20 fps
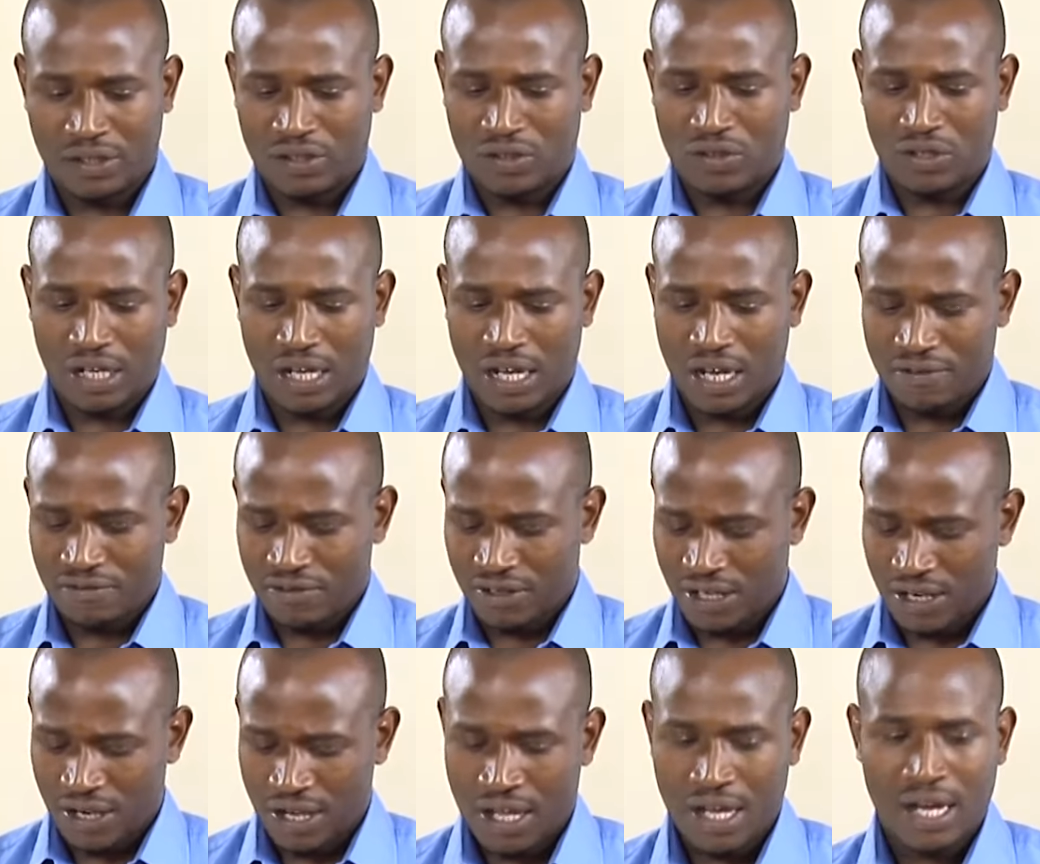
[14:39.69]
or I have
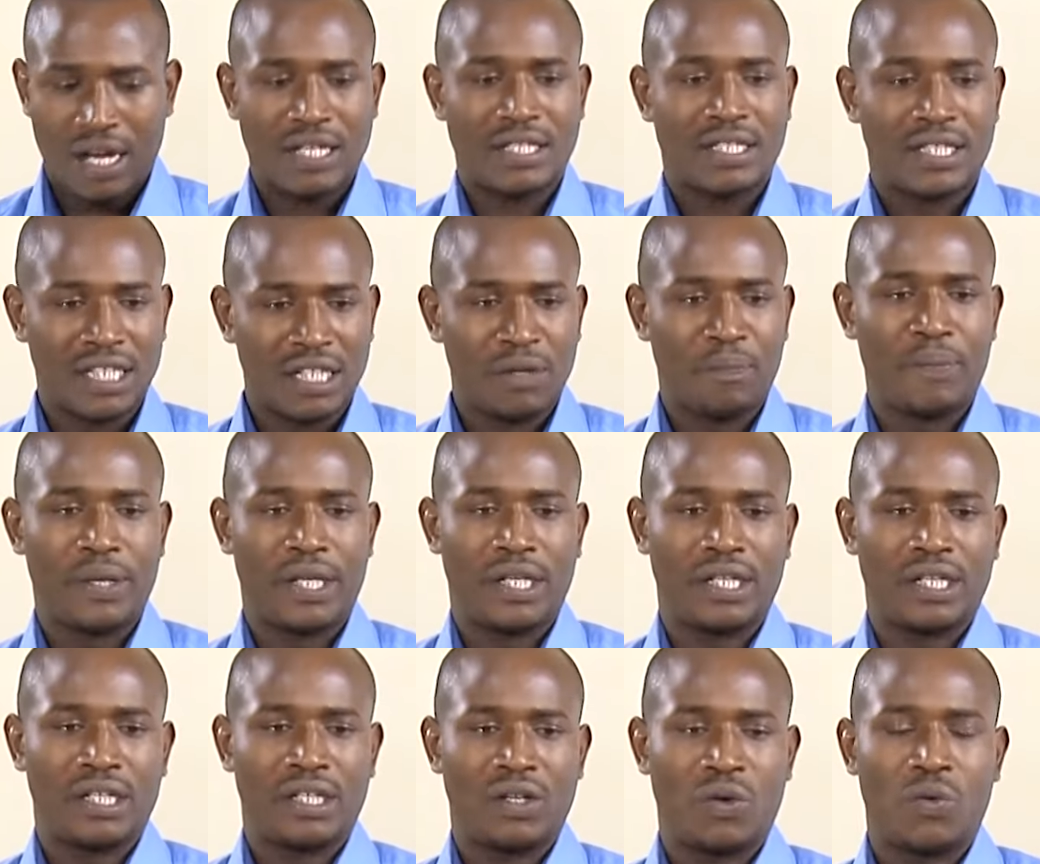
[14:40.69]
a steel pin,
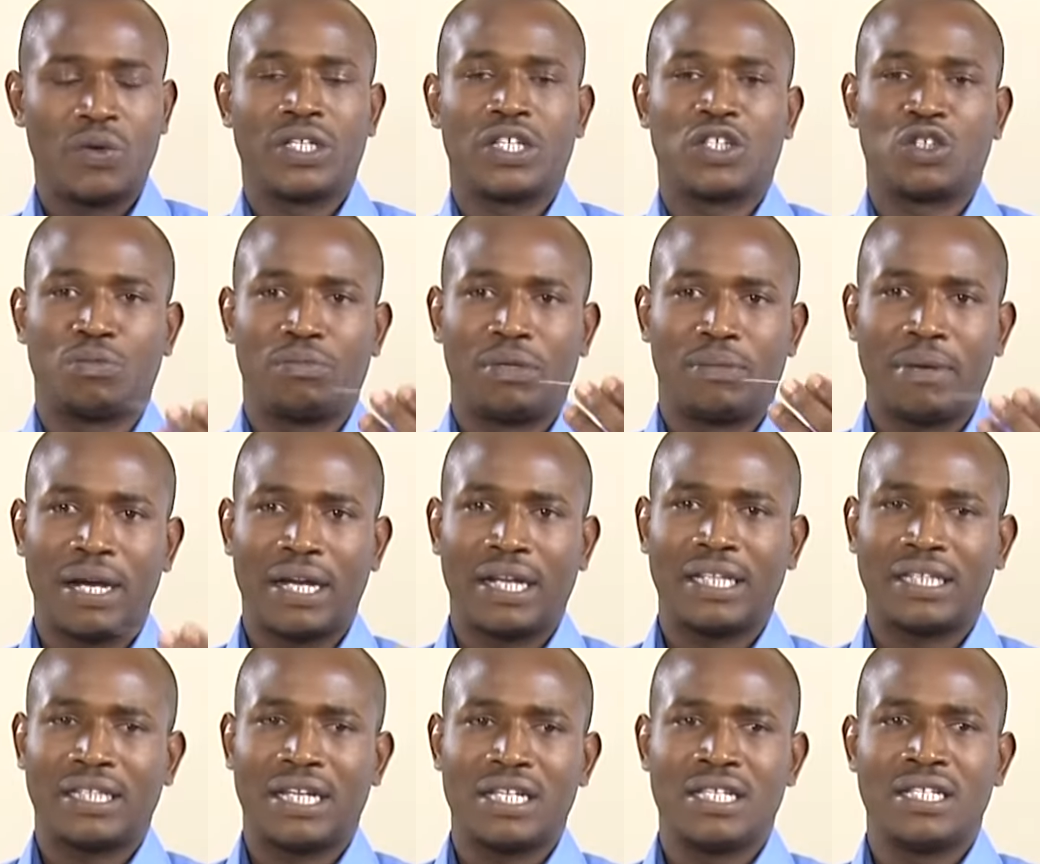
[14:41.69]
which is to be
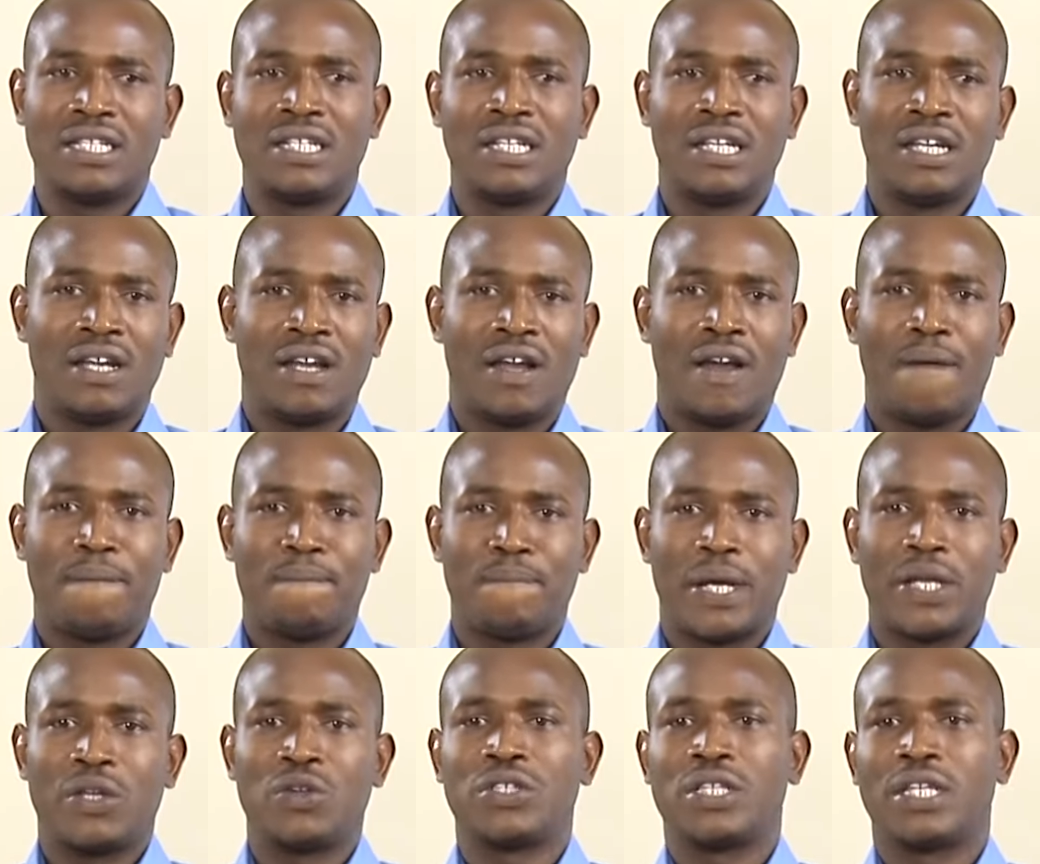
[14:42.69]
magnetized by
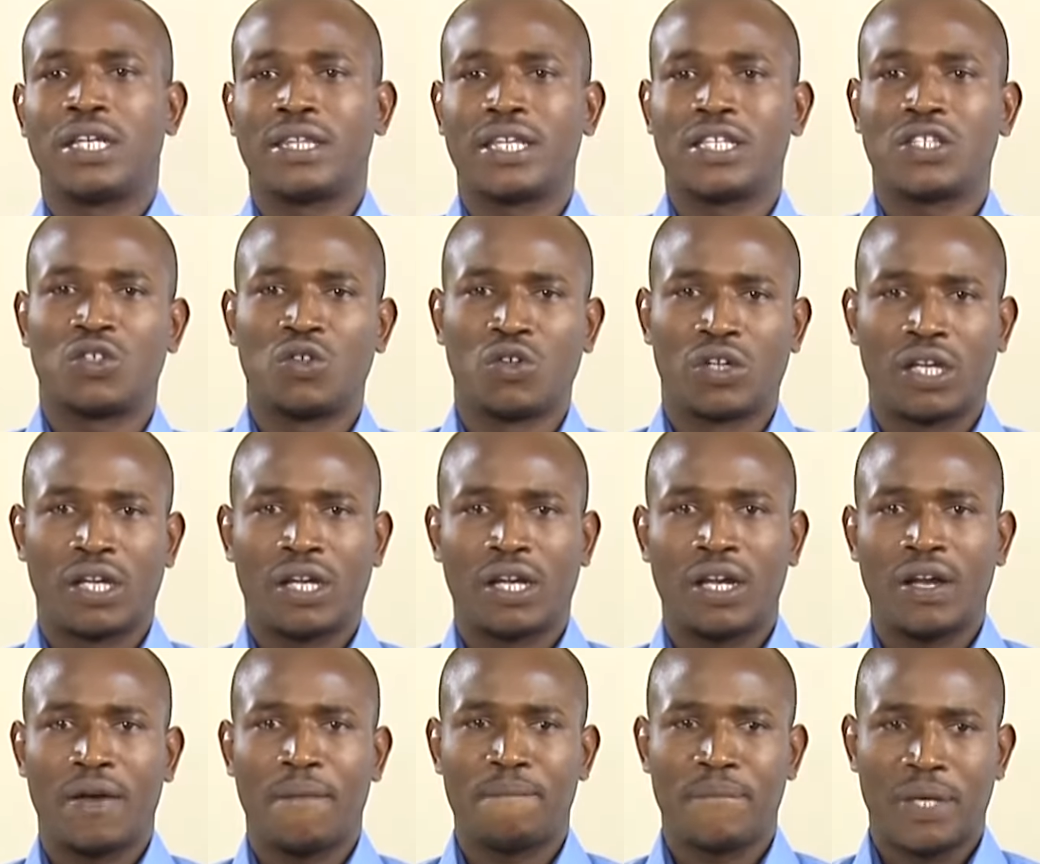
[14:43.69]
using the stroking
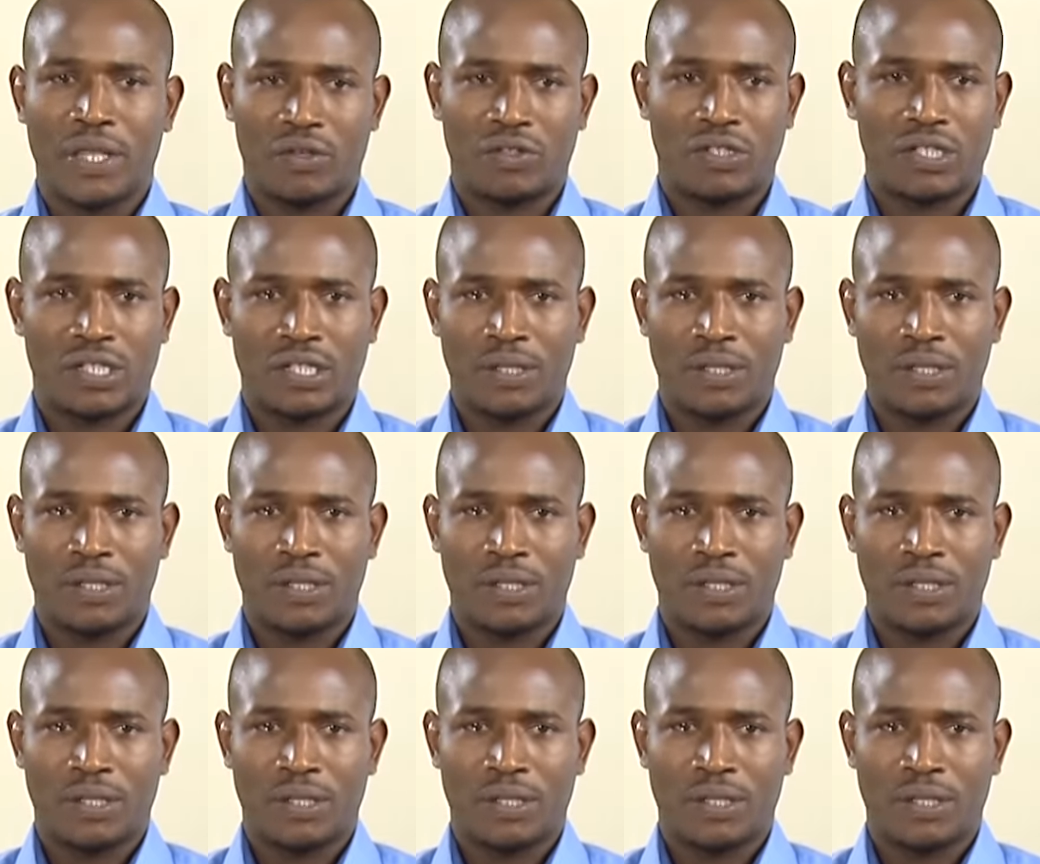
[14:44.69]
method.